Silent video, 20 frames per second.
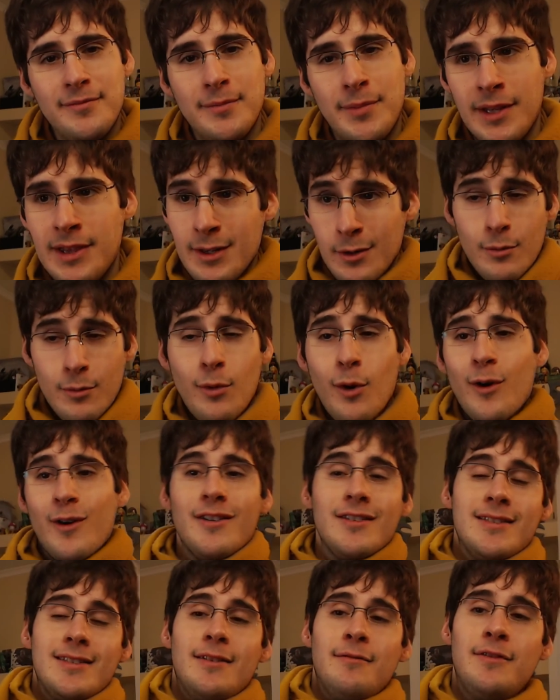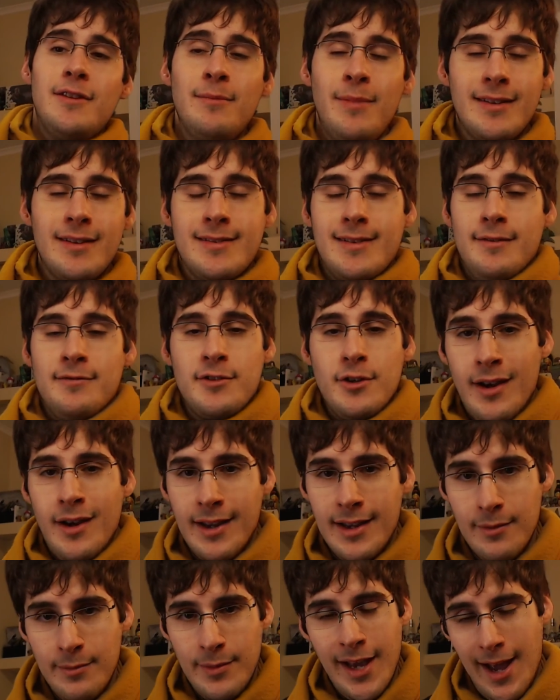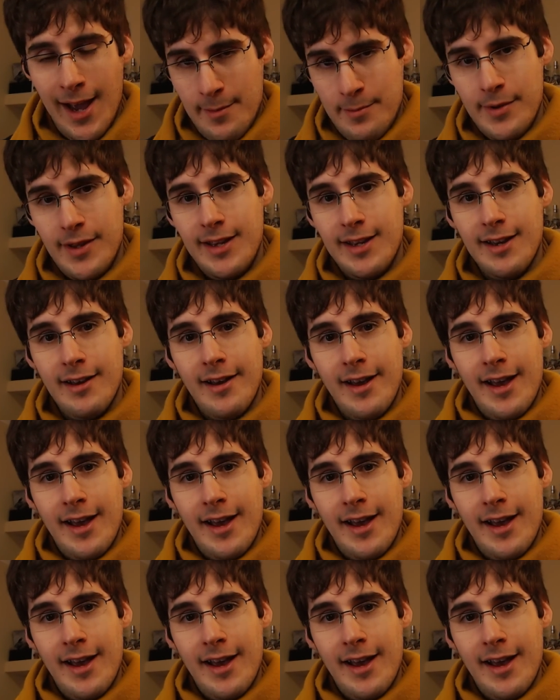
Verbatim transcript: But there were more good stuff than bad stuff, so I could be happy.